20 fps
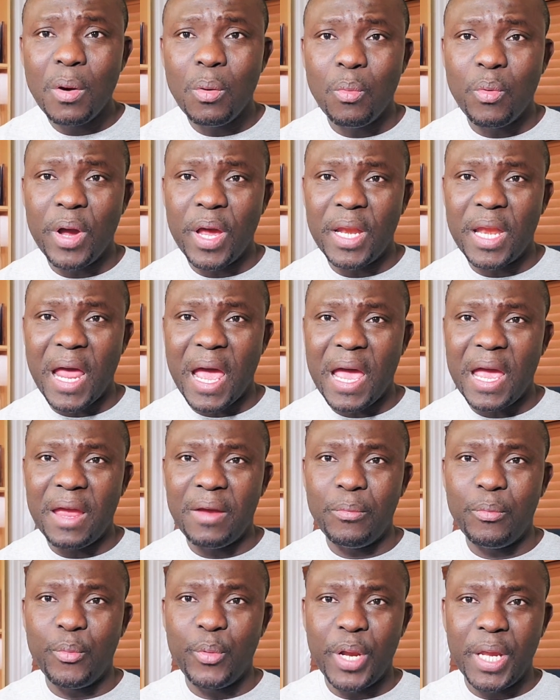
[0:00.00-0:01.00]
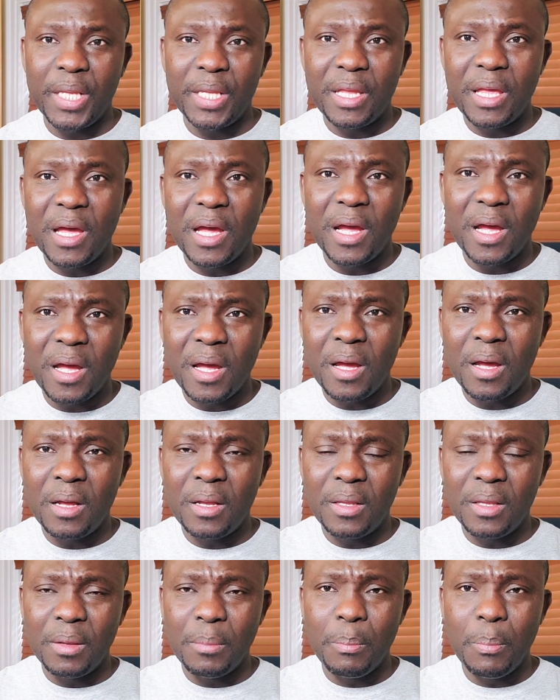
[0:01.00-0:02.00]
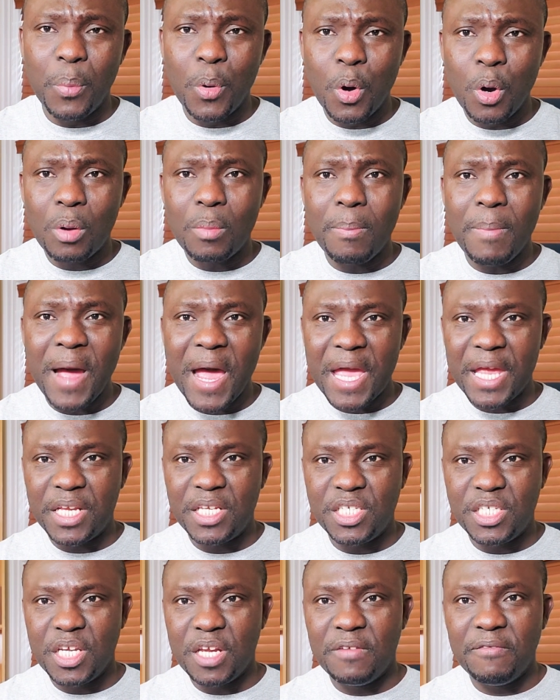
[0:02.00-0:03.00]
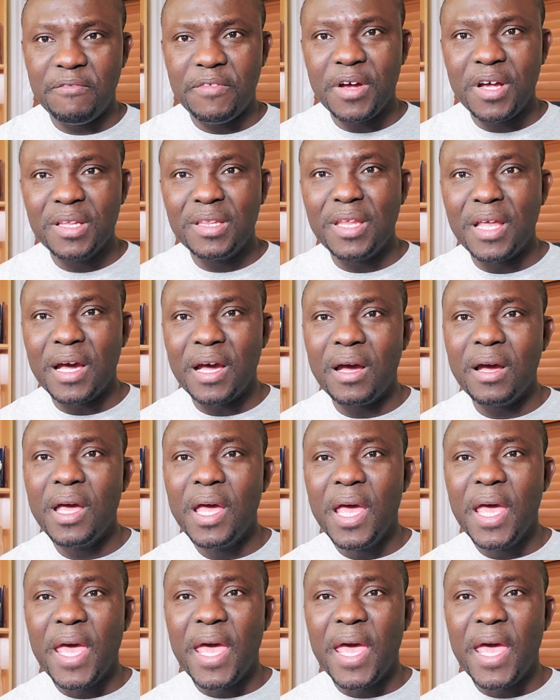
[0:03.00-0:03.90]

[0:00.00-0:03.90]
when I read the book by Jane Fonda.